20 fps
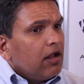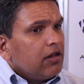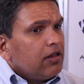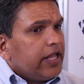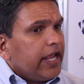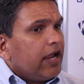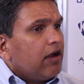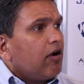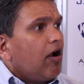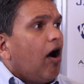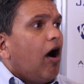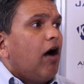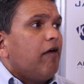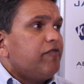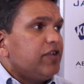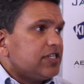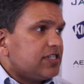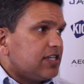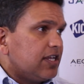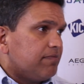they are
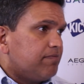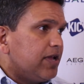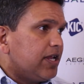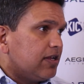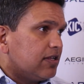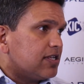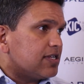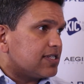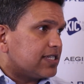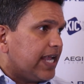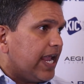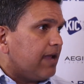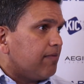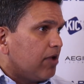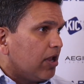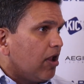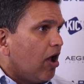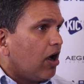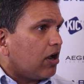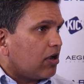obviously been in this game
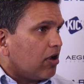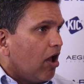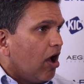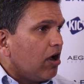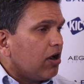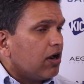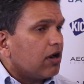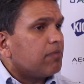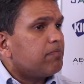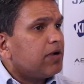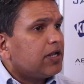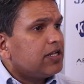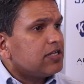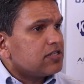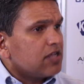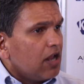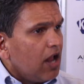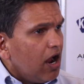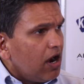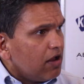a lot longer. But there's
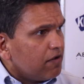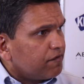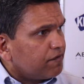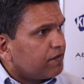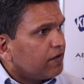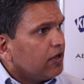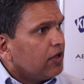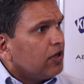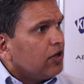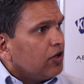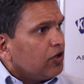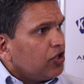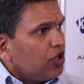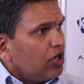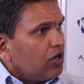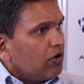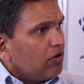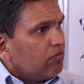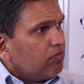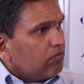a lot of
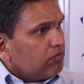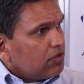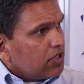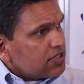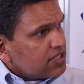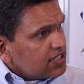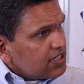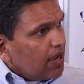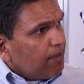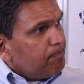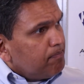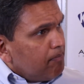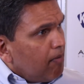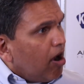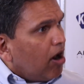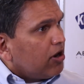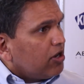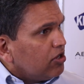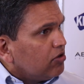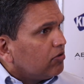the
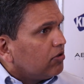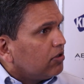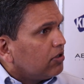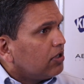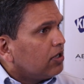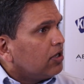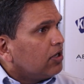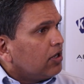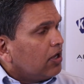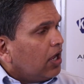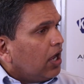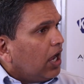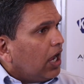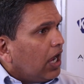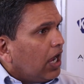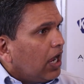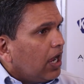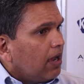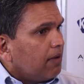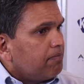sub-module
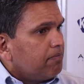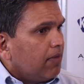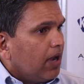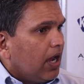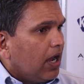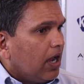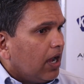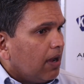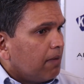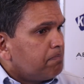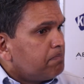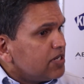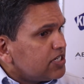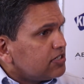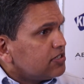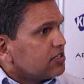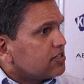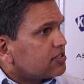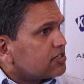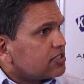
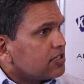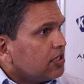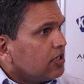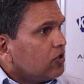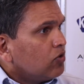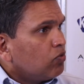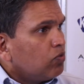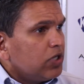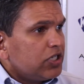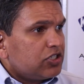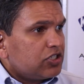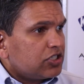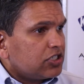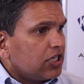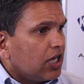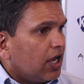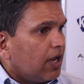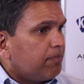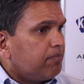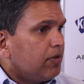business which
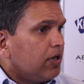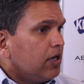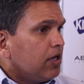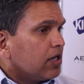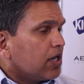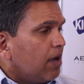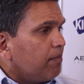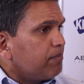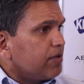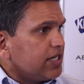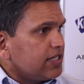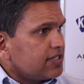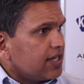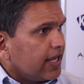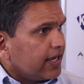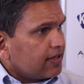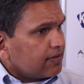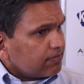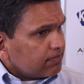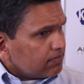companies like